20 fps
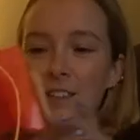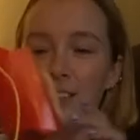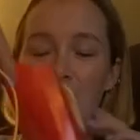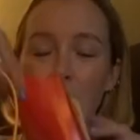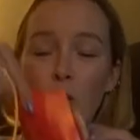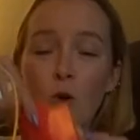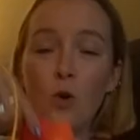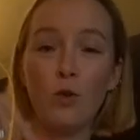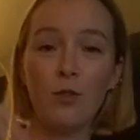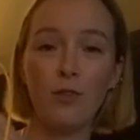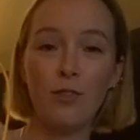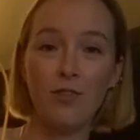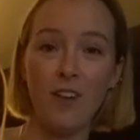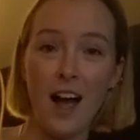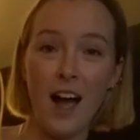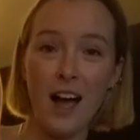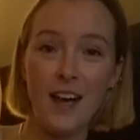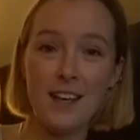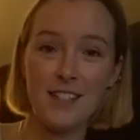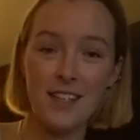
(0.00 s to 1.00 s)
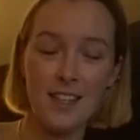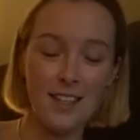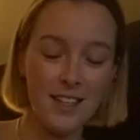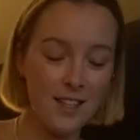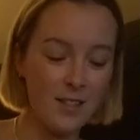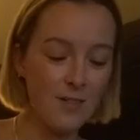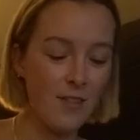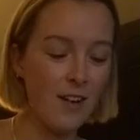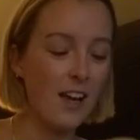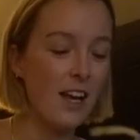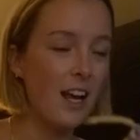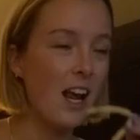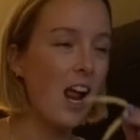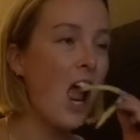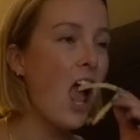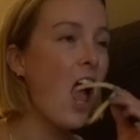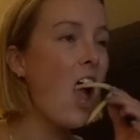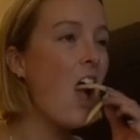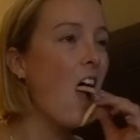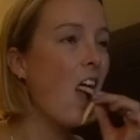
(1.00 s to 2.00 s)
Cold fries at this rate
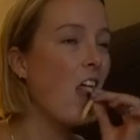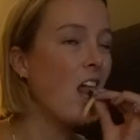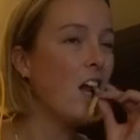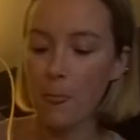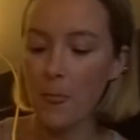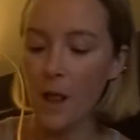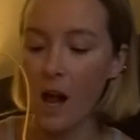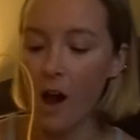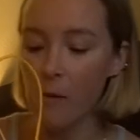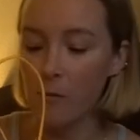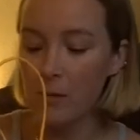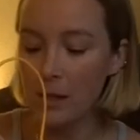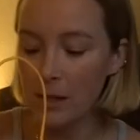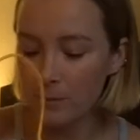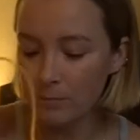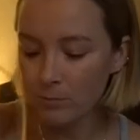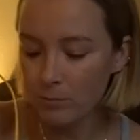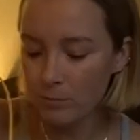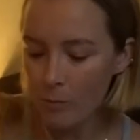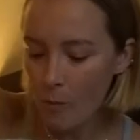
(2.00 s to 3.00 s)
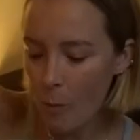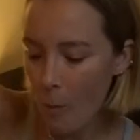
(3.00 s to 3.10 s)
on them.